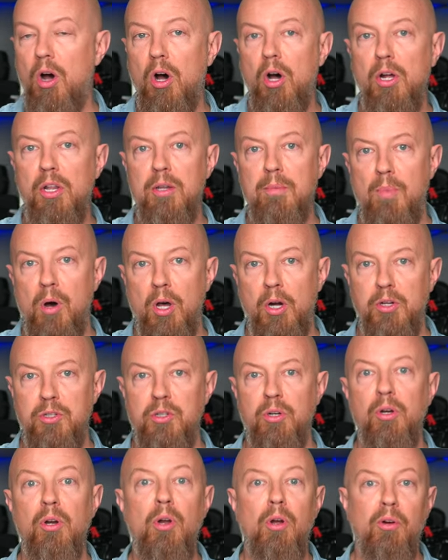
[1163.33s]
on the
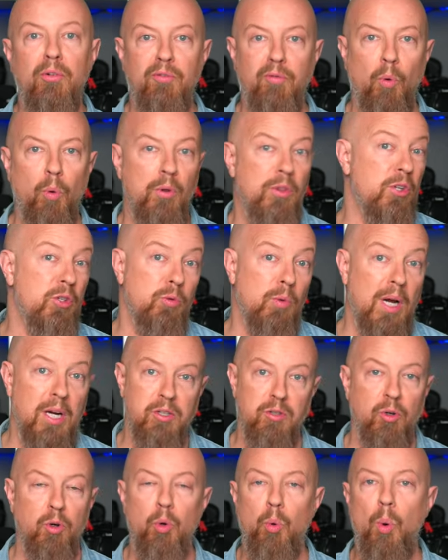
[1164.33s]
monitor for the
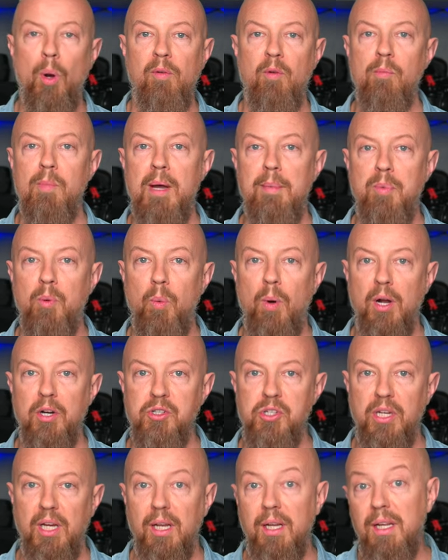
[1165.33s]
director or whoever might be
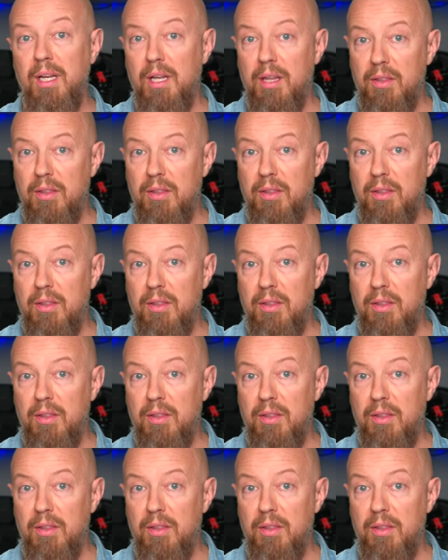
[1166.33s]
watching it.